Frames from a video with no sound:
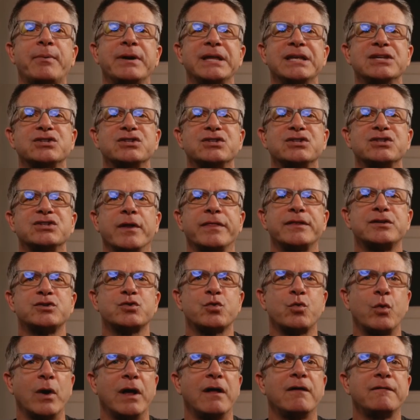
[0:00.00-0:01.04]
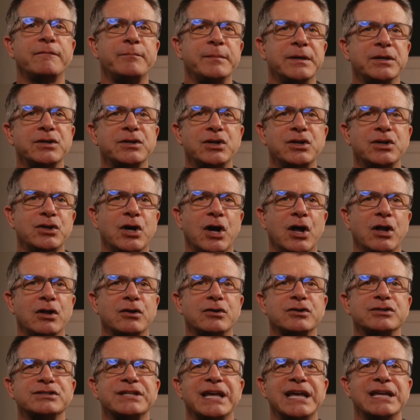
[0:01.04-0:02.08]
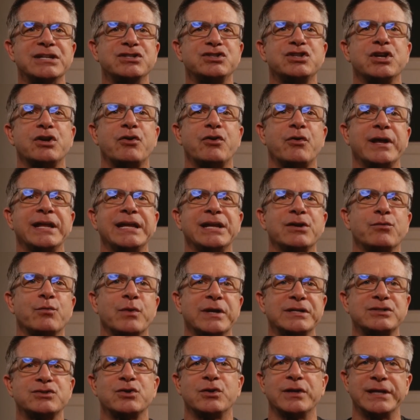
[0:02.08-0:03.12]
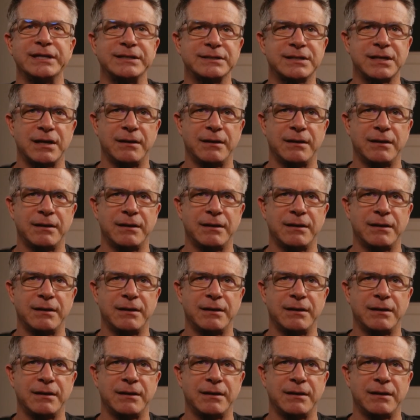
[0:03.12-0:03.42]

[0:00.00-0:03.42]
is worth $12 million in generating rental income.